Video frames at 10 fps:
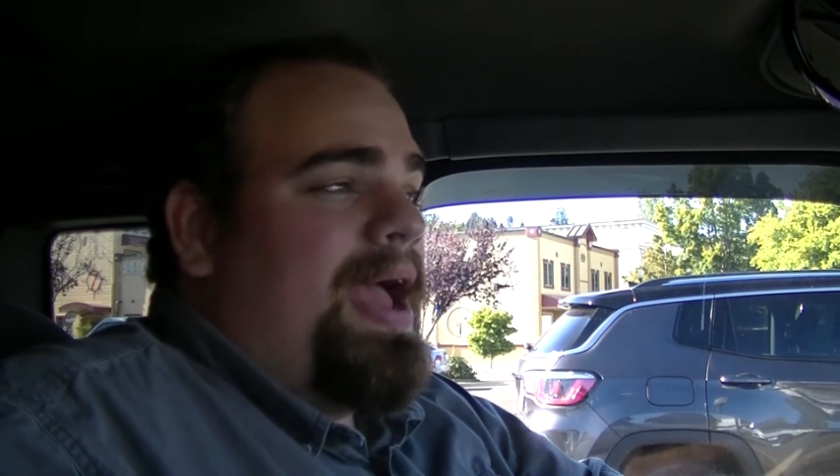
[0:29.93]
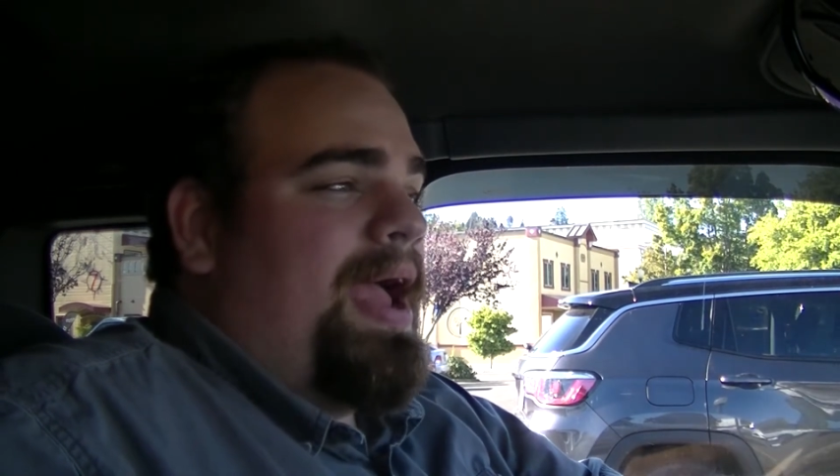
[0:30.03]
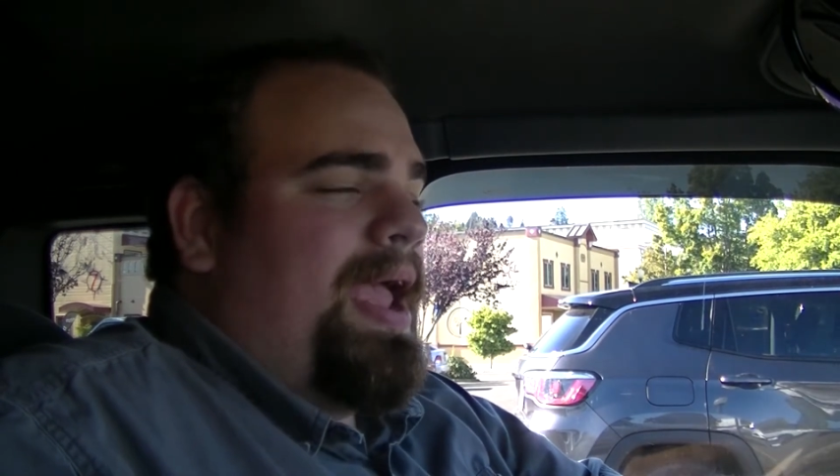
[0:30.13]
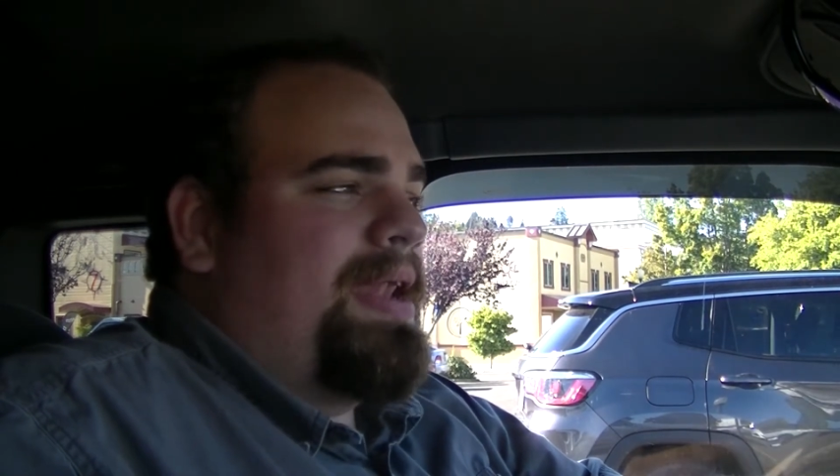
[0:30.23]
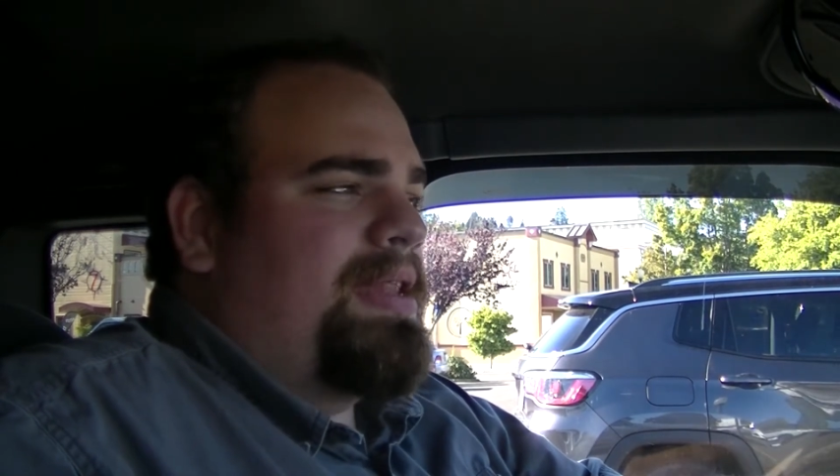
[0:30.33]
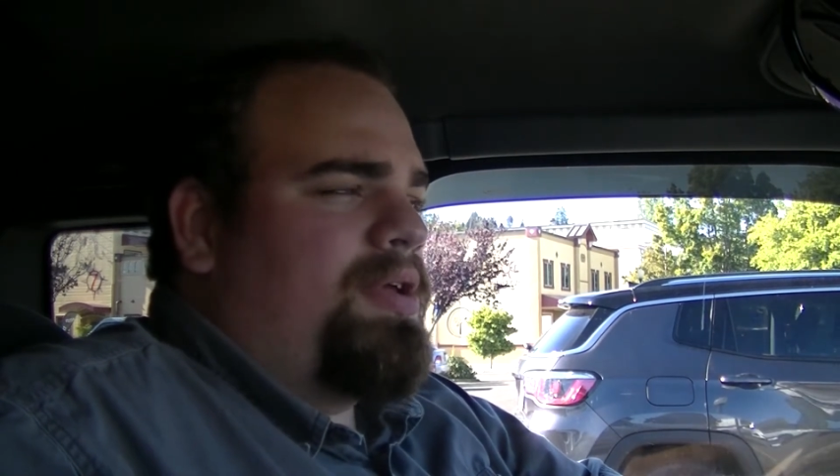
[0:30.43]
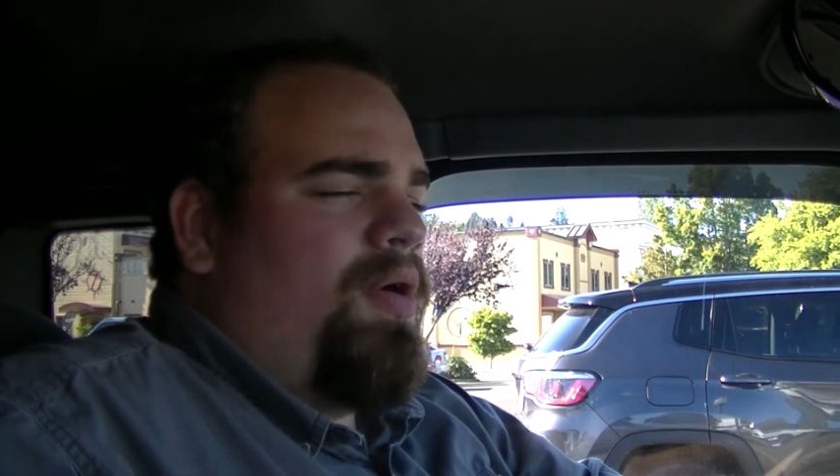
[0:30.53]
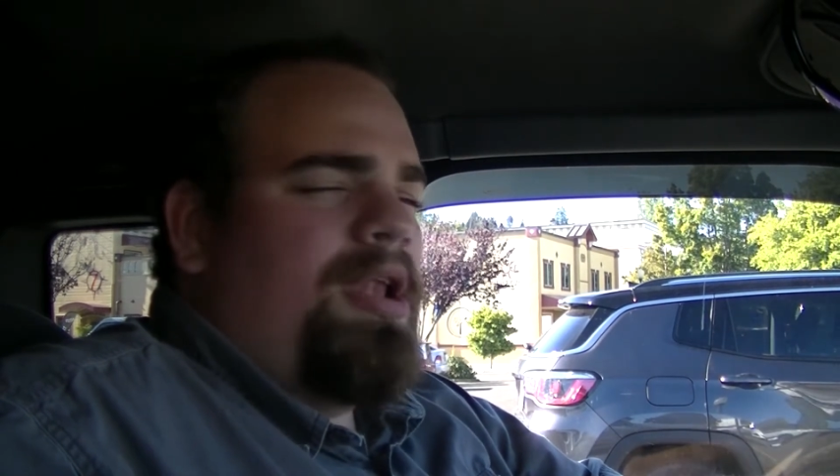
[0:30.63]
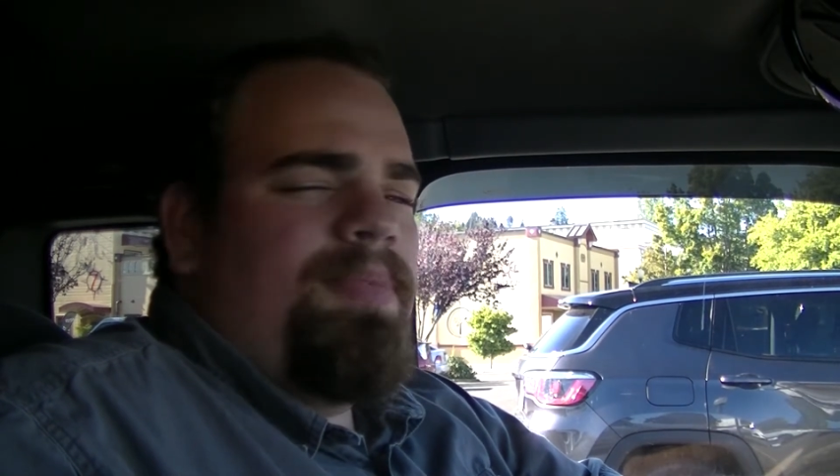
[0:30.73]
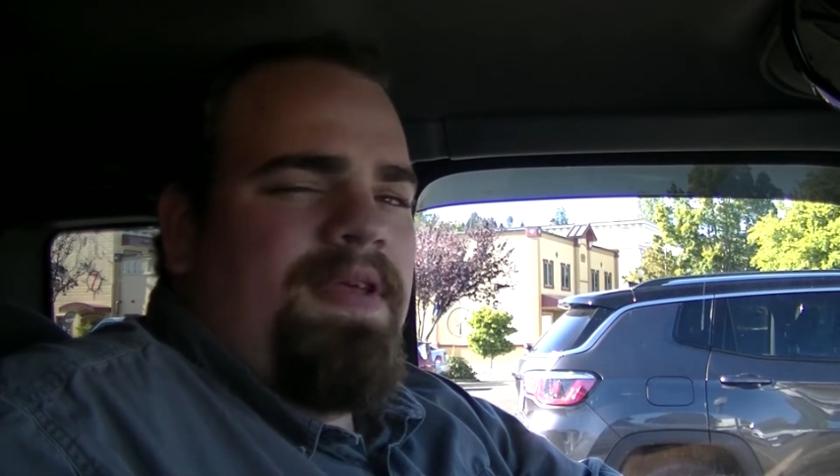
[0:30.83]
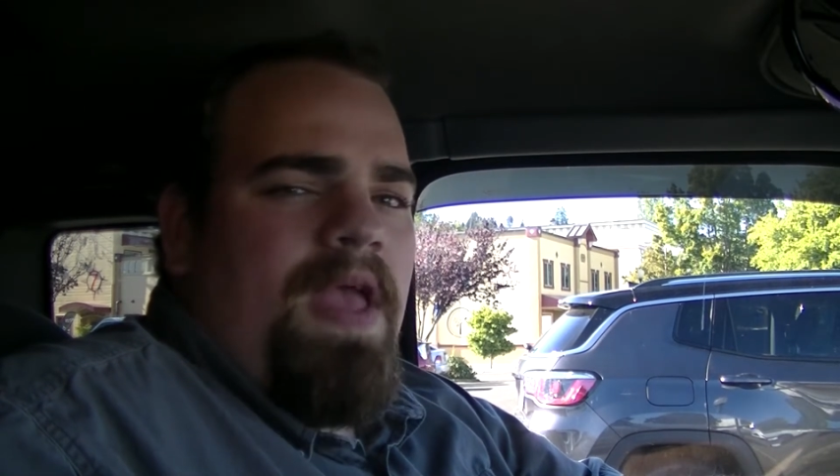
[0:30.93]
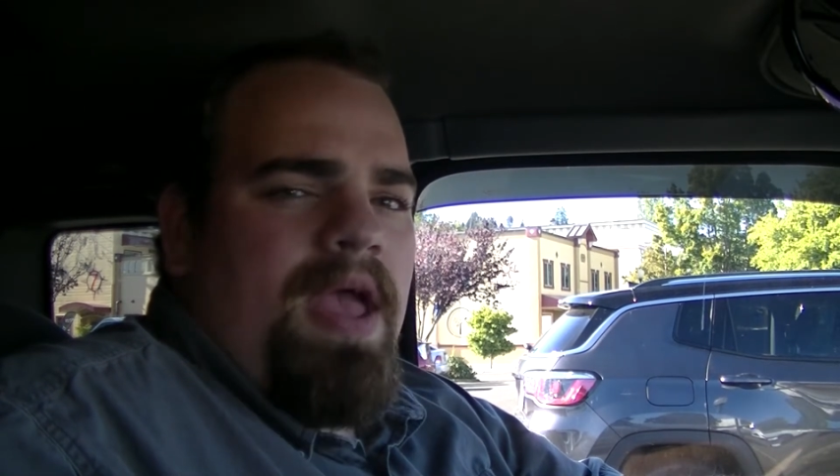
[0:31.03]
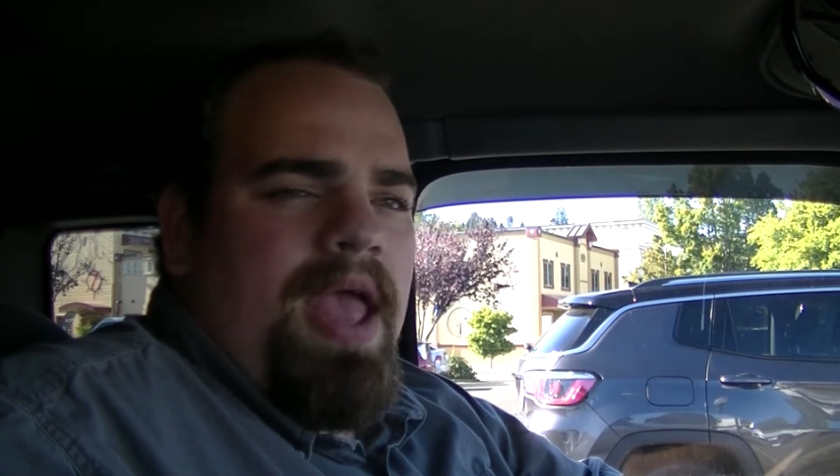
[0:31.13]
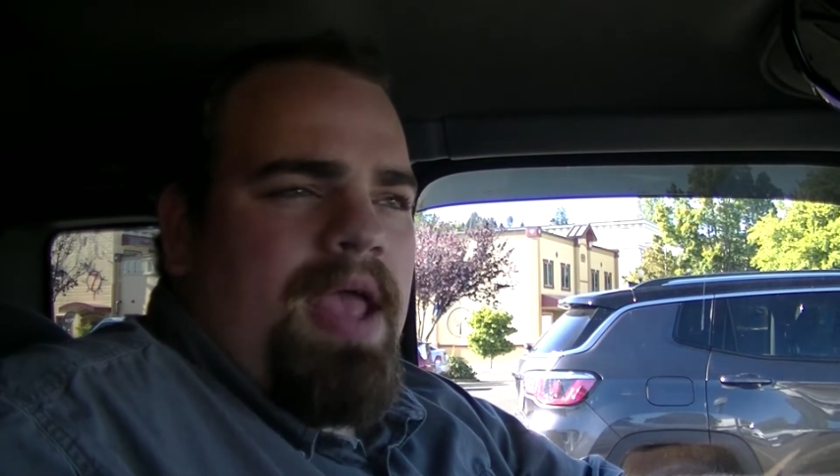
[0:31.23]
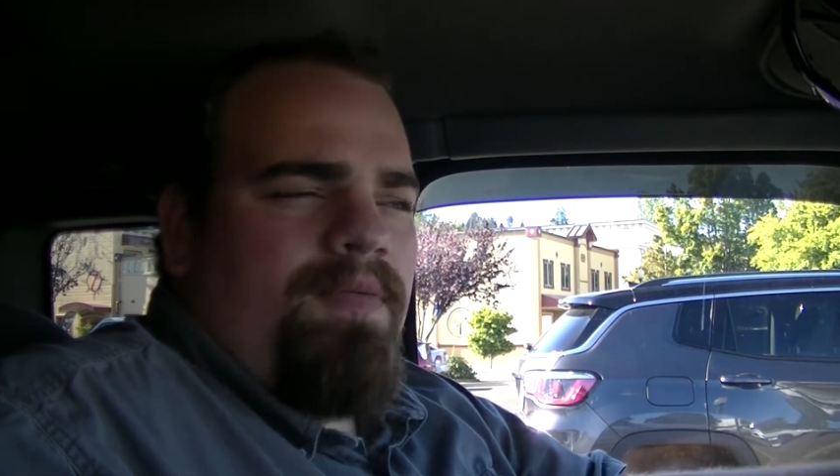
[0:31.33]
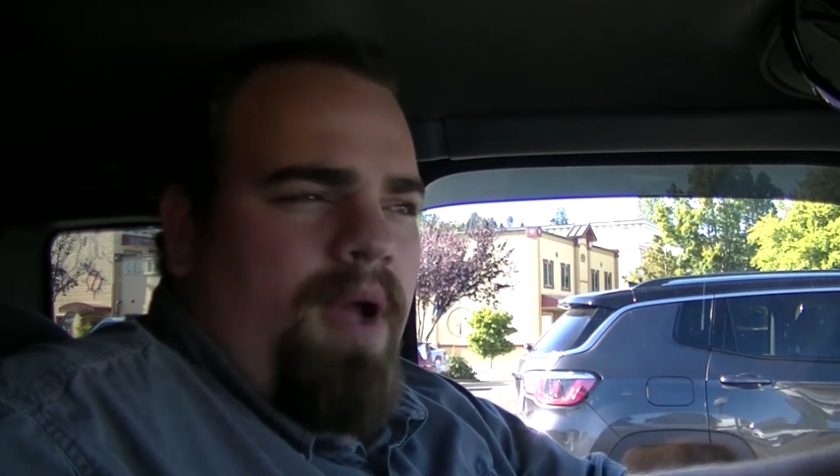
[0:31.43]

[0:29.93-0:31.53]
And it's going to be a